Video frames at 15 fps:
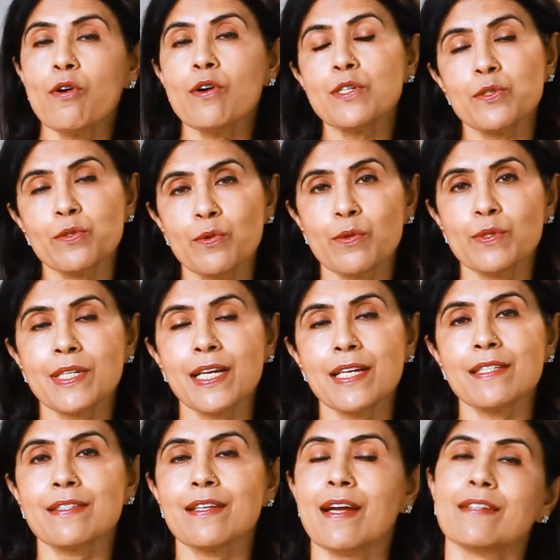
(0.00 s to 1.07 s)
or
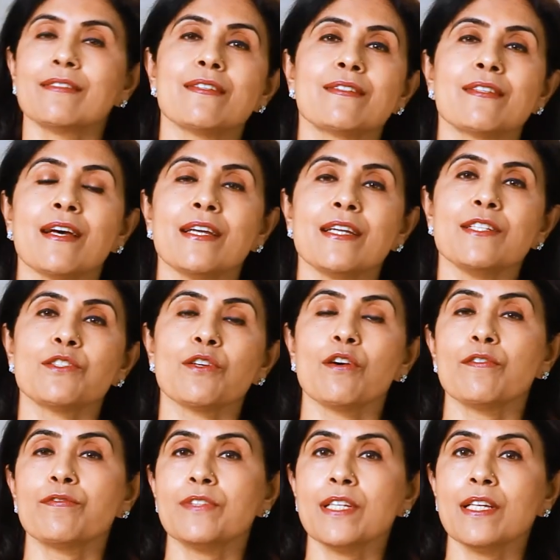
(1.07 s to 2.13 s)
soreness at the site
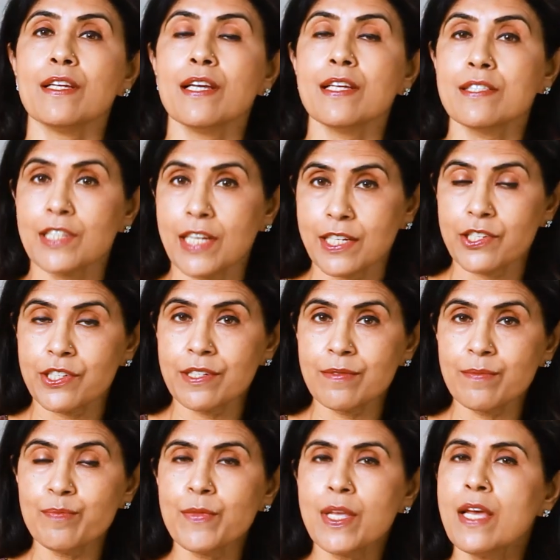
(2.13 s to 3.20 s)
of the
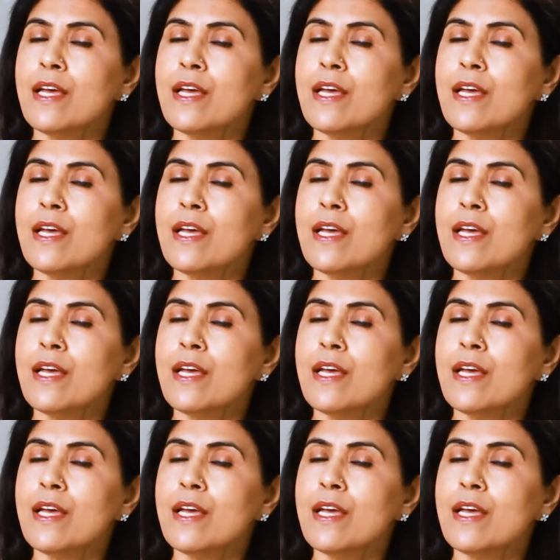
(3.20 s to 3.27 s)
injection.